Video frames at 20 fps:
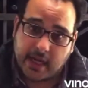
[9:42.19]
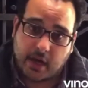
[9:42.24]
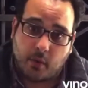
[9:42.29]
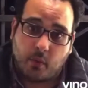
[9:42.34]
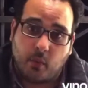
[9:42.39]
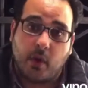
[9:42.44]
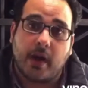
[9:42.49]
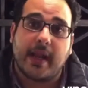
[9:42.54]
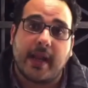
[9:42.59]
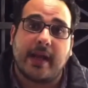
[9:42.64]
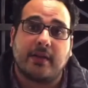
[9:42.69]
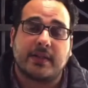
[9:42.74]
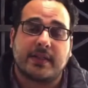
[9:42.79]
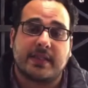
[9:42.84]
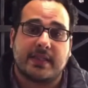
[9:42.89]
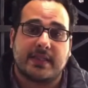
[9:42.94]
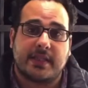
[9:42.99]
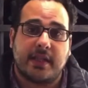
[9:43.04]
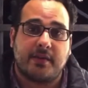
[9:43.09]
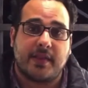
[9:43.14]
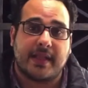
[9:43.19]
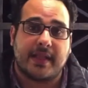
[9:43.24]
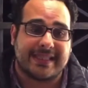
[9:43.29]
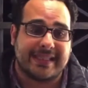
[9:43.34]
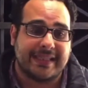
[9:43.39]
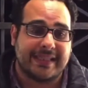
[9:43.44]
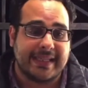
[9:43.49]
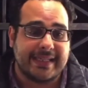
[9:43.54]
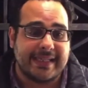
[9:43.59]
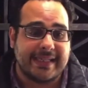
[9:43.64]
What else is there that's
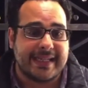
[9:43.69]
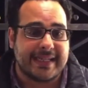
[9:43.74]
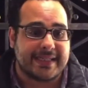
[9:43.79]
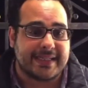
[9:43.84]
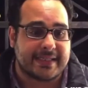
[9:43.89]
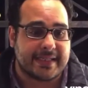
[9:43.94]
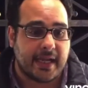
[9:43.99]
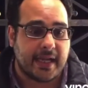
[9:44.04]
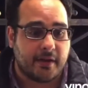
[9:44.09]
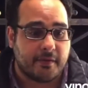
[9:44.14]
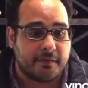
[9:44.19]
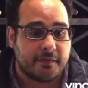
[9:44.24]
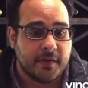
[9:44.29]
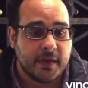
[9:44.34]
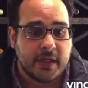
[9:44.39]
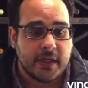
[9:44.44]
lending itself